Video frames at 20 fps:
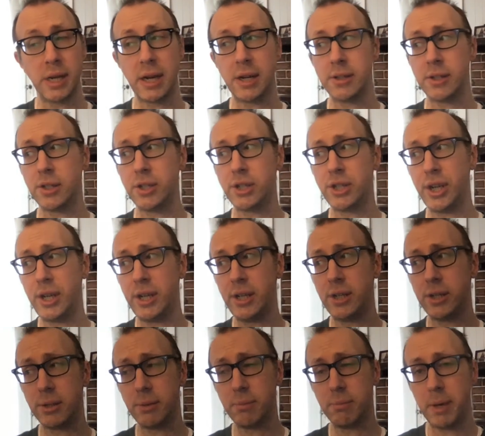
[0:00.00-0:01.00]
How does it
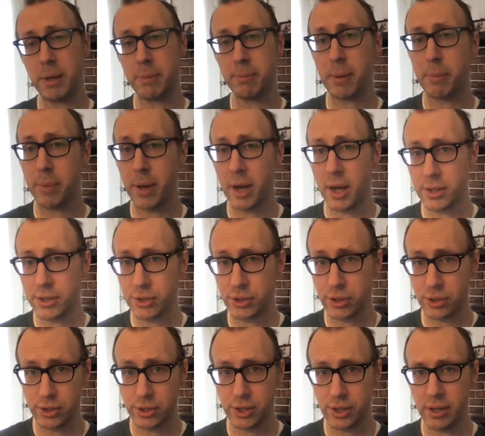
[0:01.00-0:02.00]
change, make my
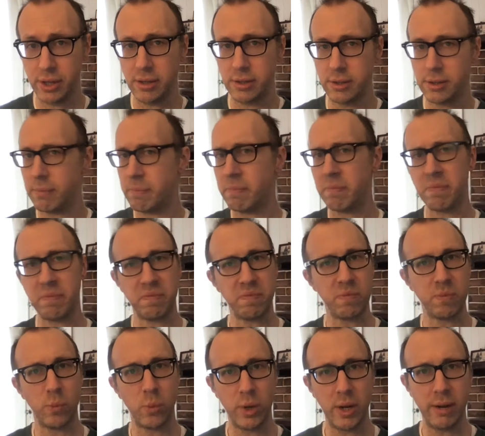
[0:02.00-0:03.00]
posture change?
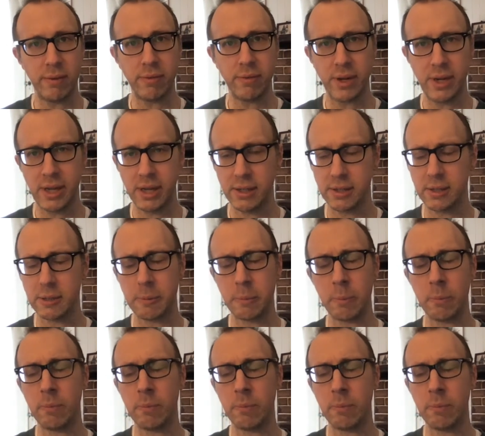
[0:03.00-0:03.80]
Whatever it is.